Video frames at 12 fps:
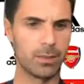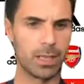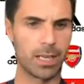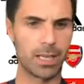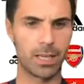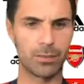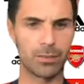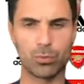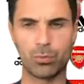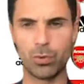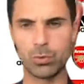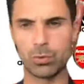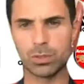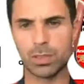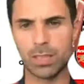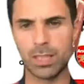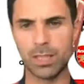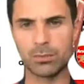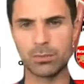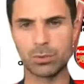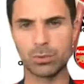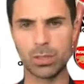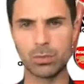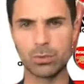I have to focus and I have to
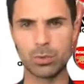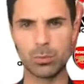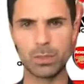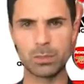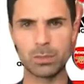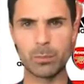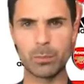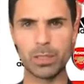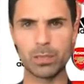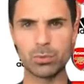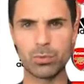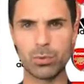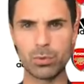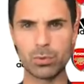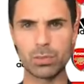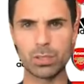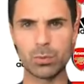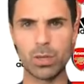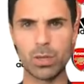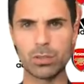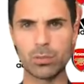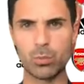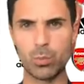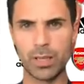try to convince my player to focus on
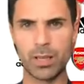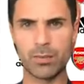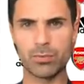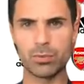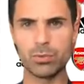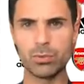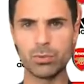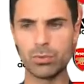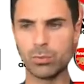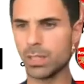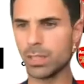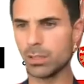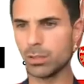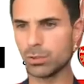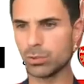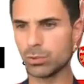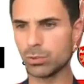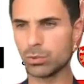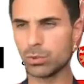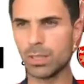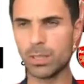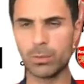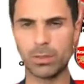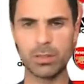what we have to do. We cannot control
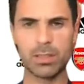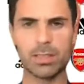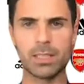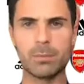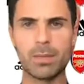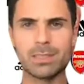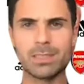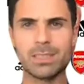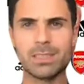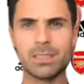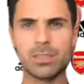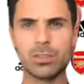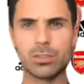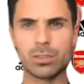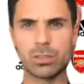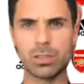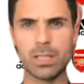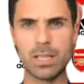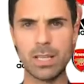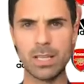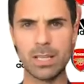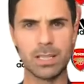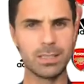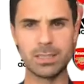everything that Man City does.
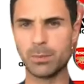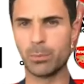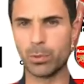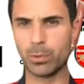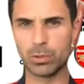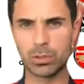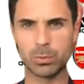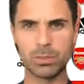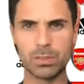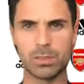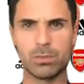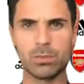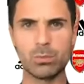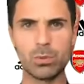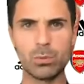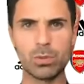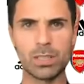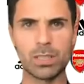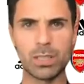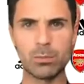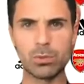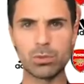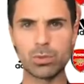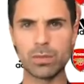It's impossible if we want, and I
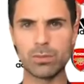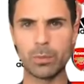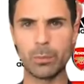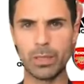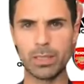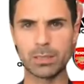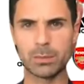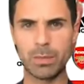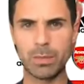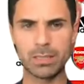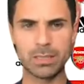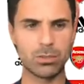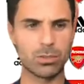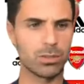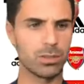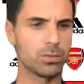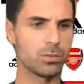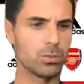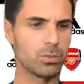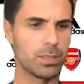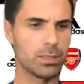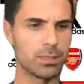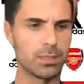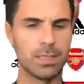will drive the players mad in order to do
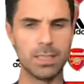that.